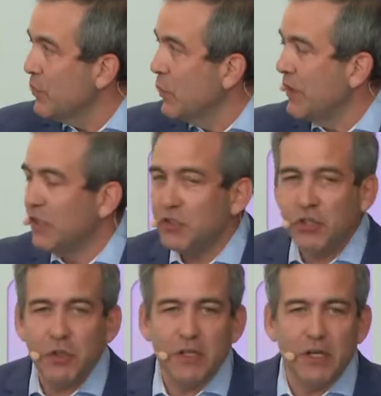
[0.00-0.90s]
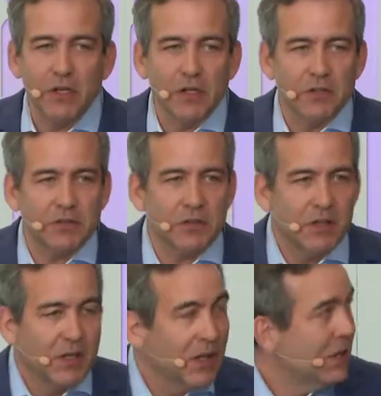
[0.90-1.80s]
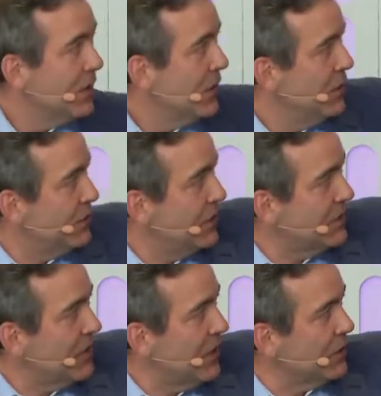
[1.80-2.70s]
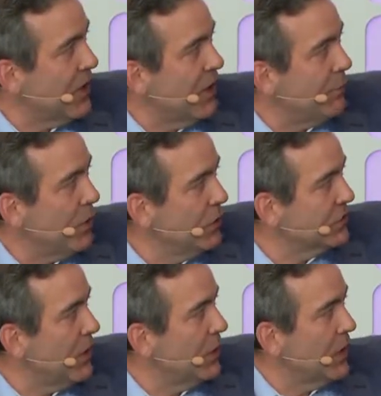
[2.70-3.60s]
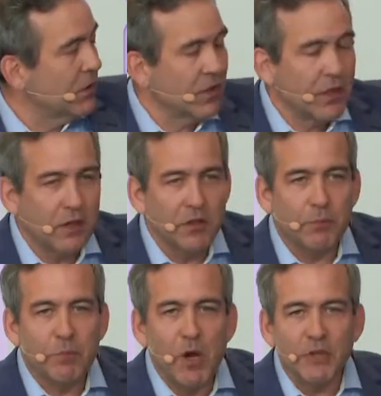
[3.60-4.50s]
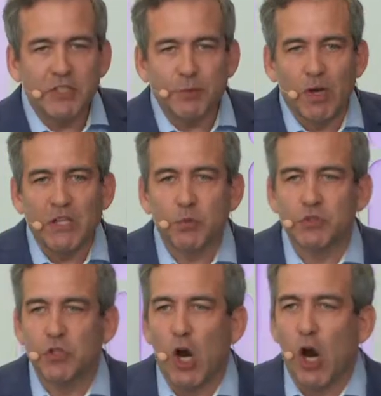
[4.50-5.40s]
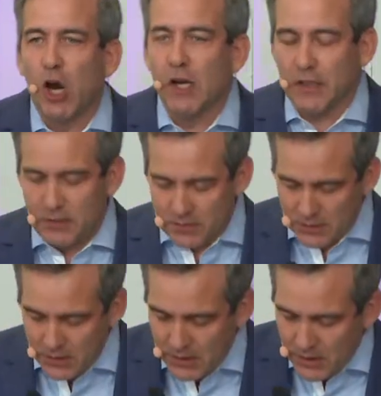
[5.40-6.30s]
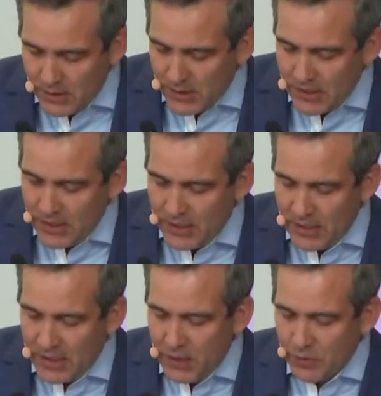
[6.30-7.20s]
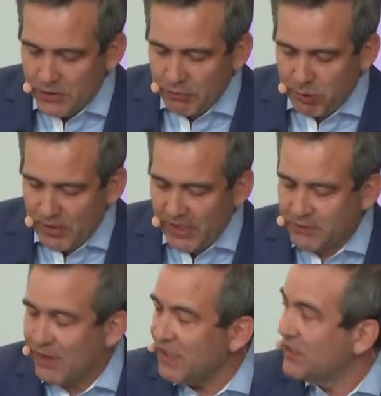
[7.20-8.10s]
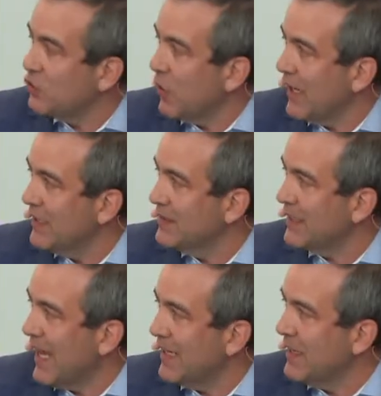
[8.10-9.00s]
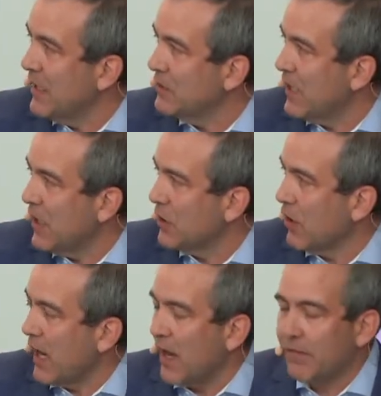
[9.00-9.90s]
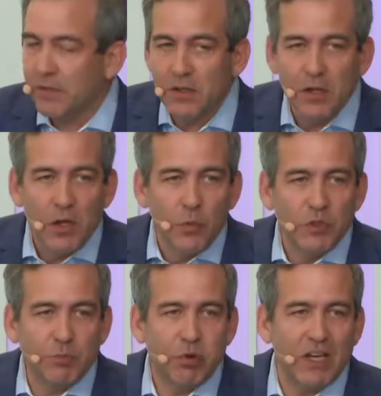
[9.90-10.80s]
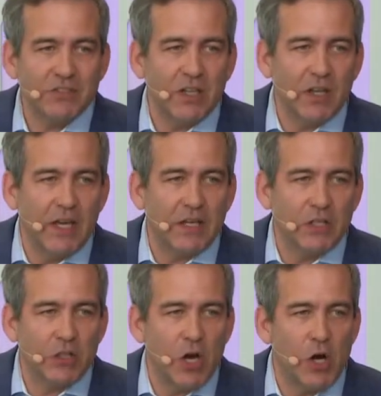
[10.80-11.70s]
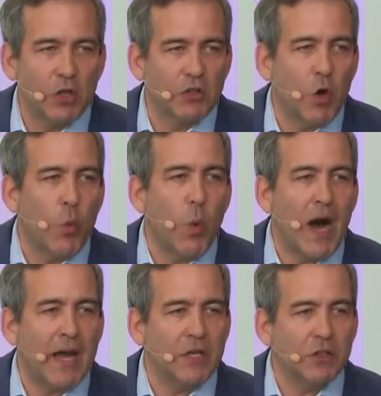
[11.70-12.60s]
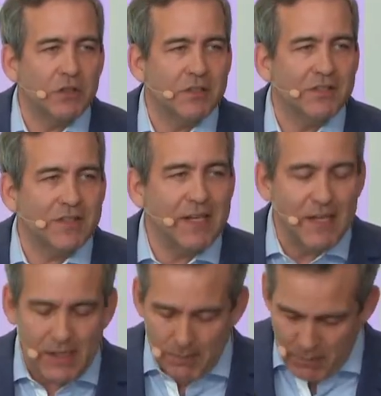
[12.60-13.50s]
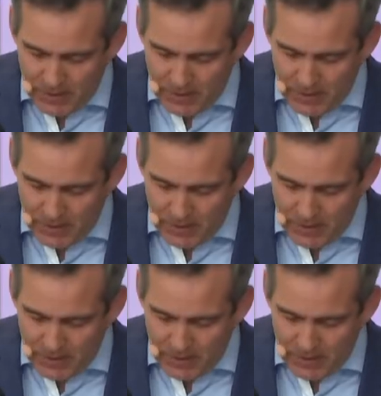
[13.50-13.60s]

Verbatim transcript: within 2 years, you see the telegraph poles going in there, the Pony Express was gone. It was replaced by the Transcontinental Telegraph, which President Lincoln called a wild scheme.